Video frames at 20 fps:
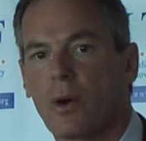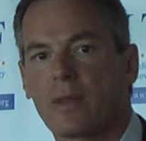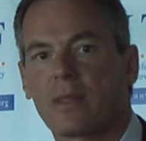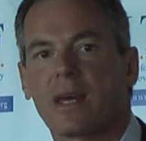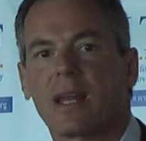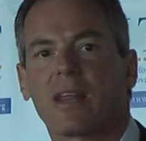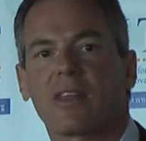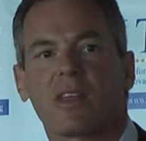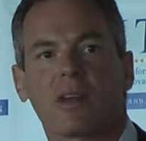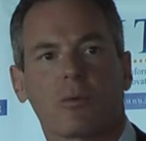point
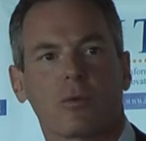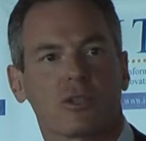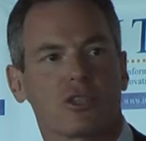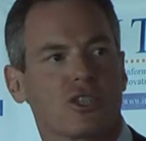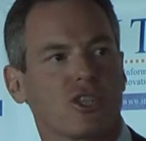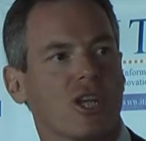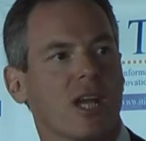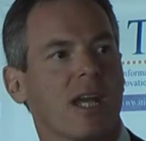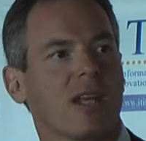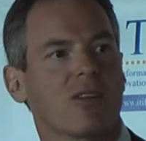that I think will
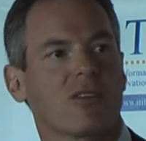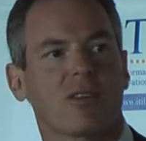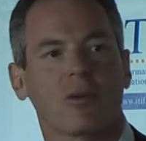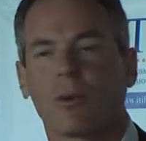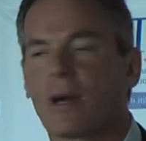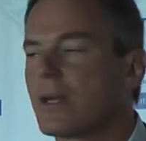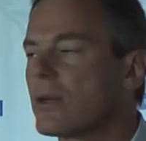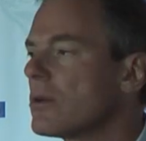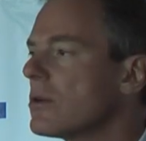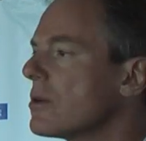change the
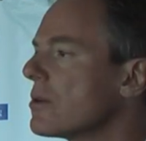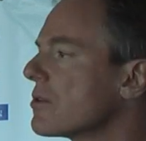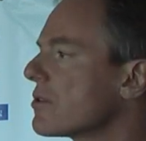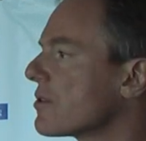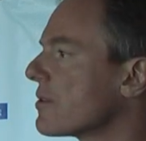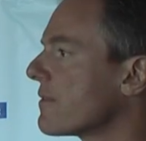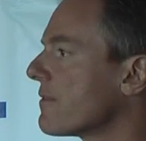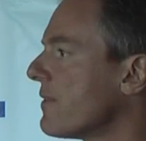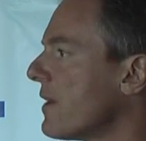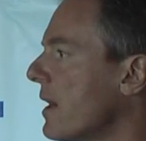way you
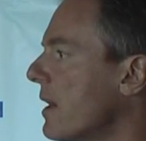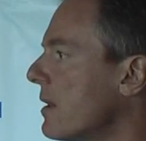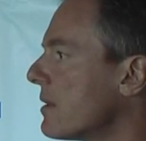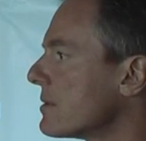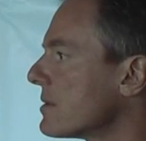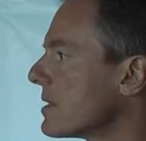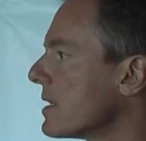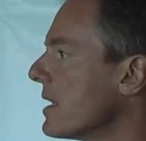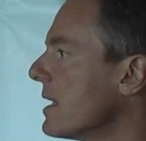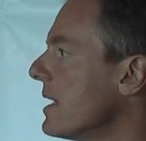use your
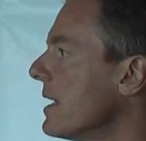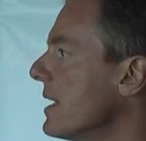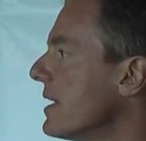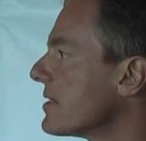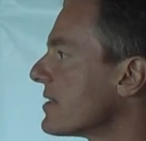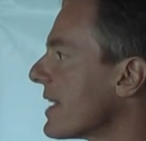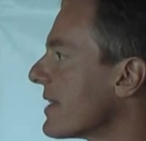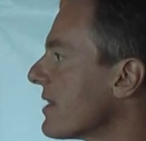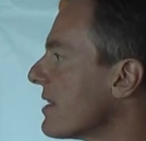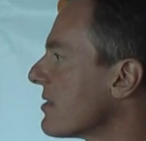phones
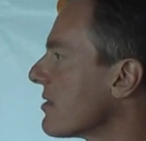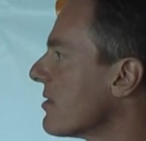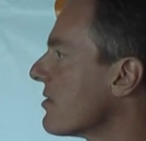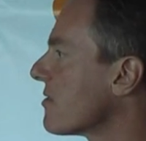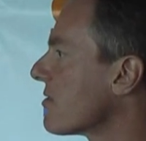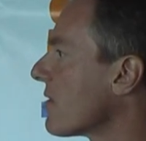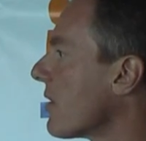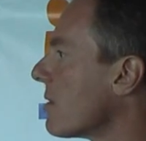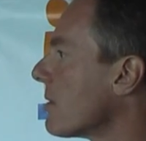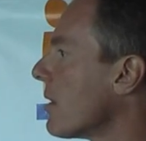is that this
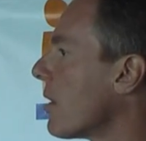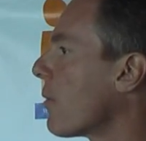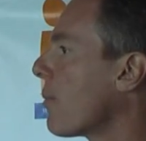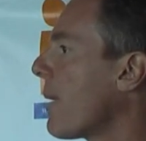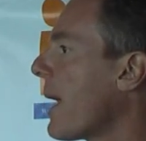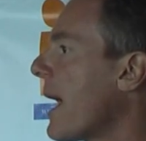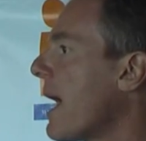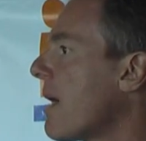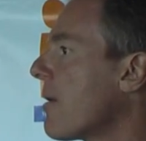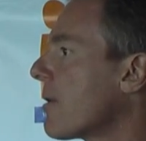is so low
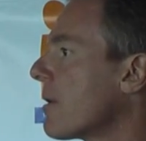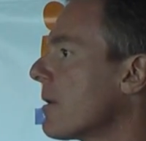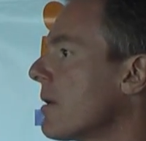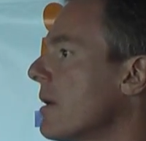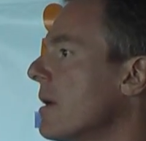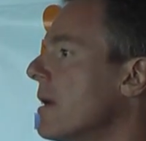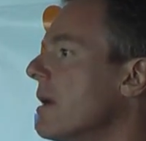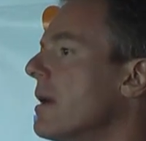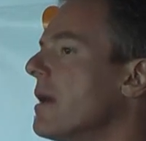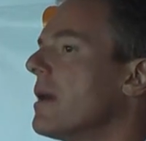power,
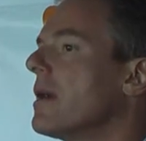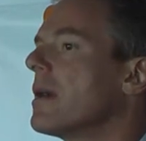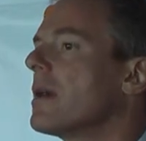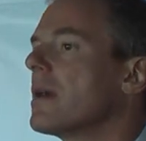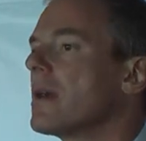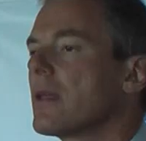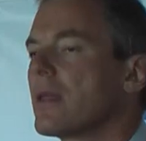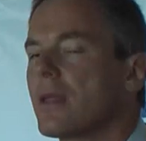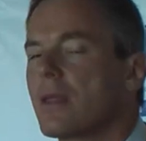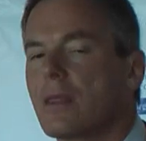
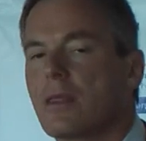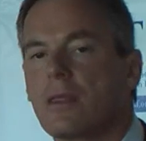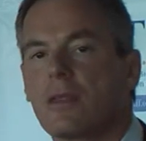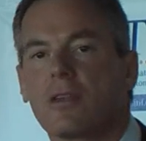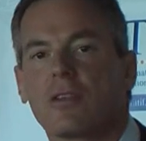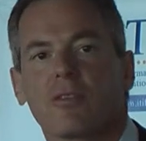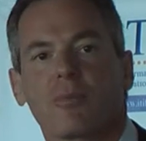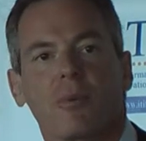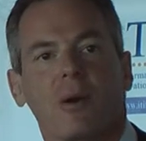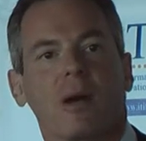
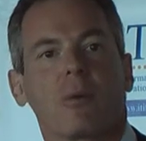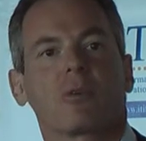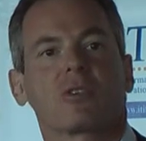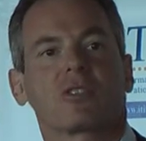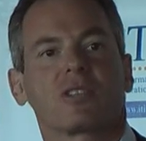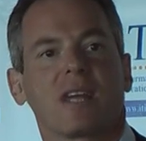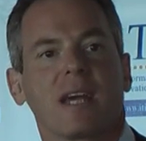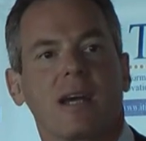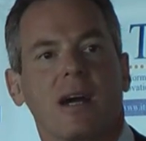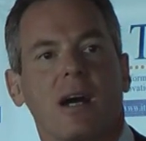the display will
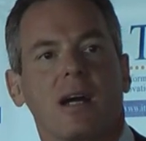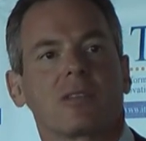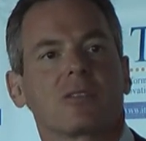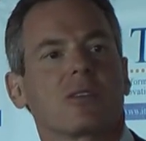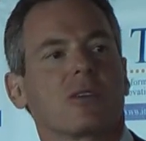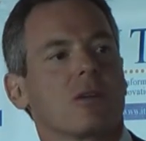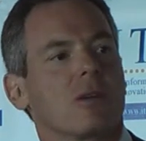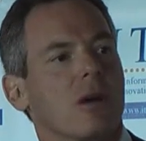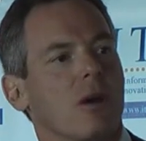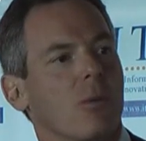stay on.
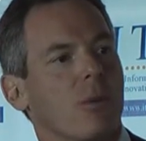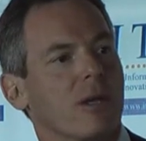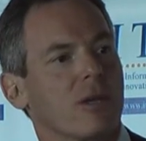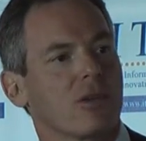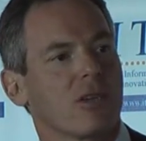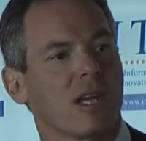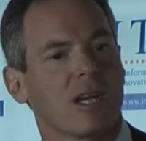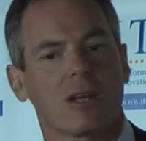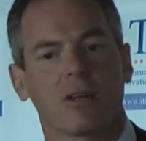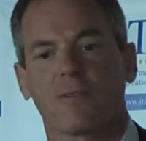So you know when
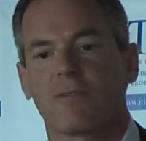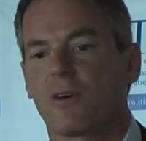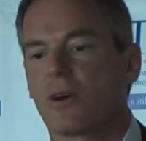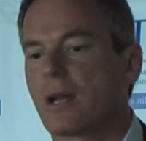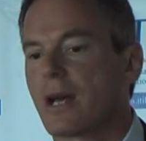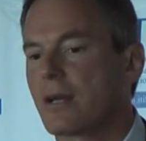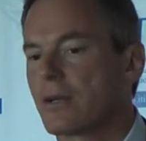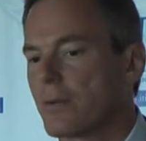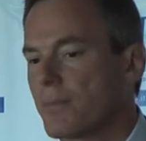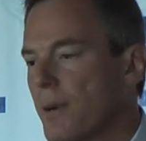you take your
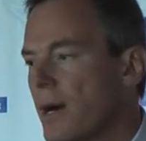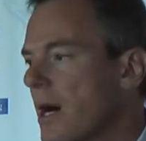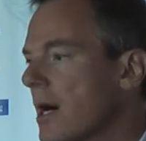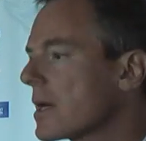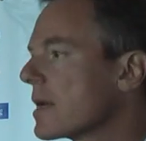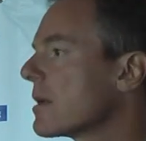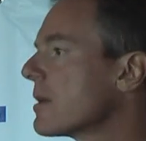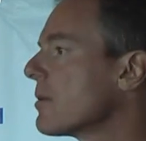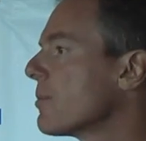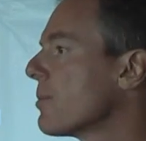phone out of your
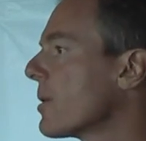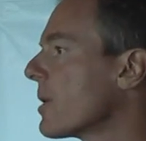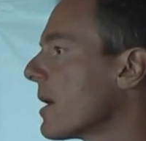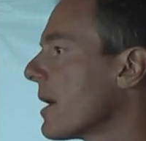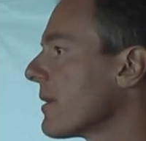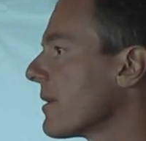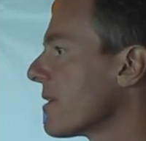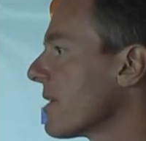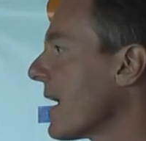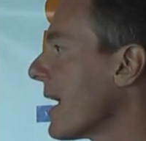pocket and you put it
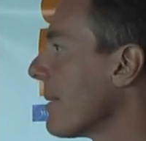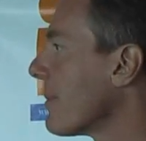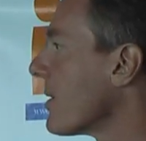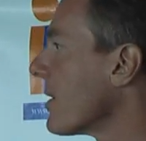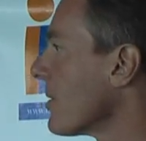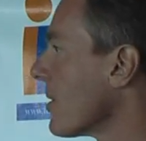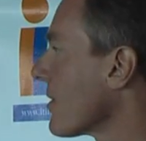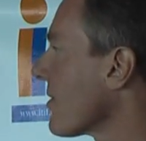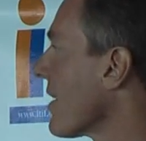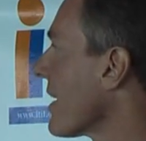on the table,
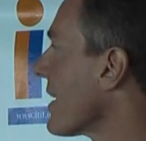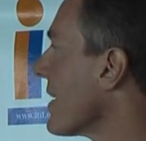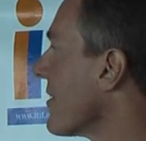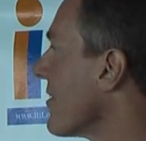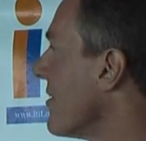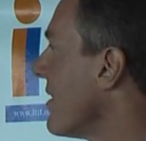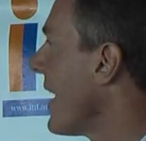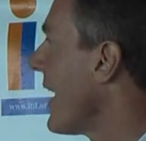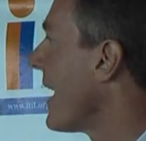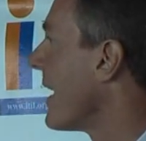it looks like
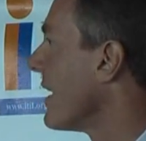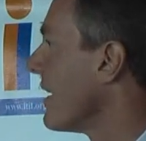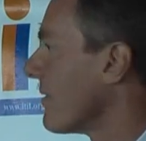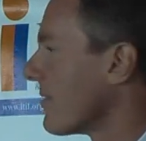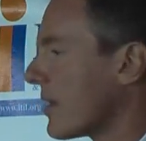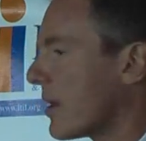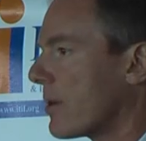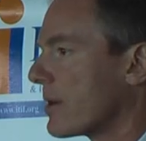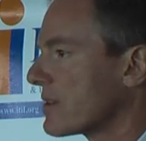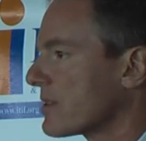it's dead,
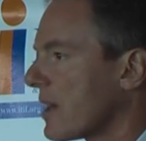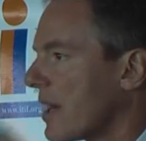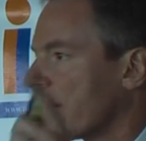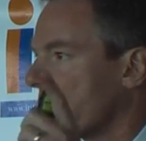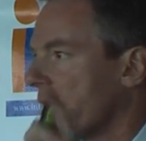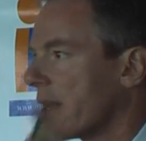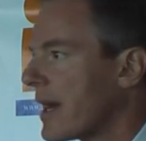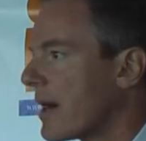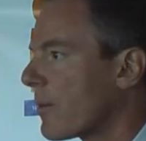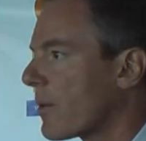even though it's on
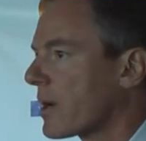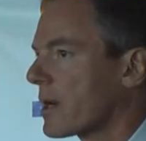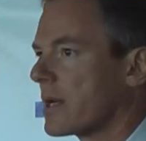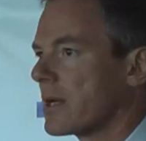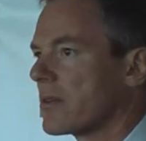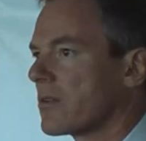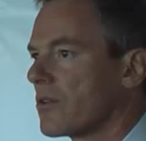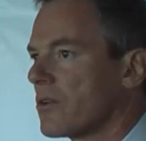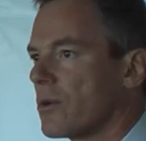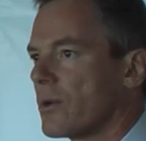the network
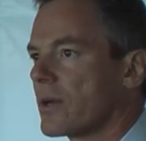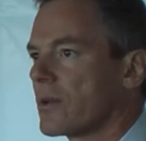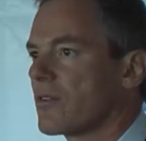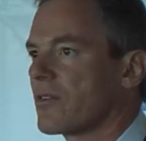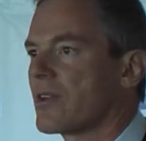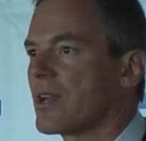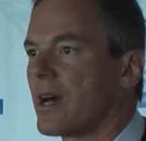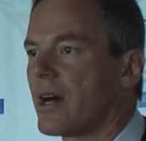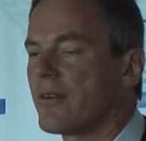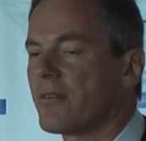and it's doing
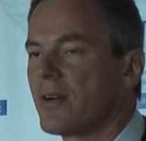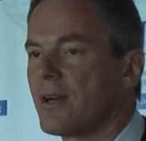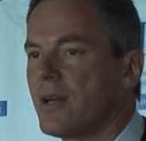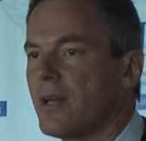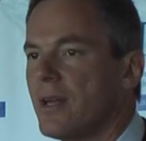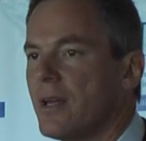stuff.